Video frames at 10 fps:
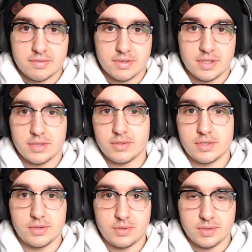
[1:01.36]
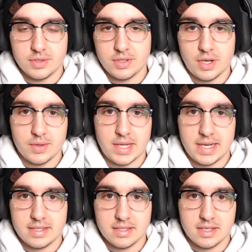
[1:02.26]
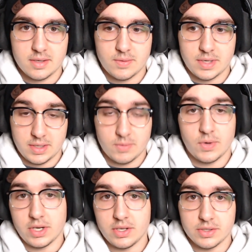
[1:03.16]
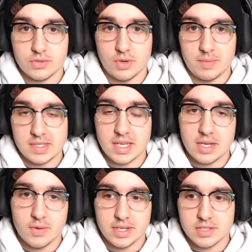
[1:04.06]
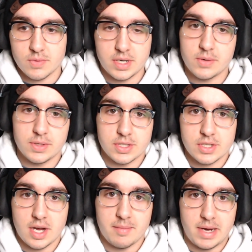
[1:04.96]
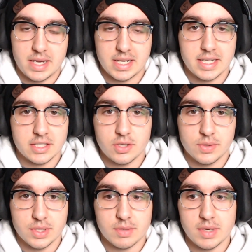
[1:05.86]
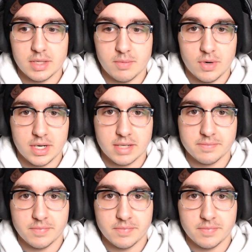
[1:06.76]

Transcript: those who know that what Adult Swim is, anyways, when it would just come on at like 2 or 3 in the morning.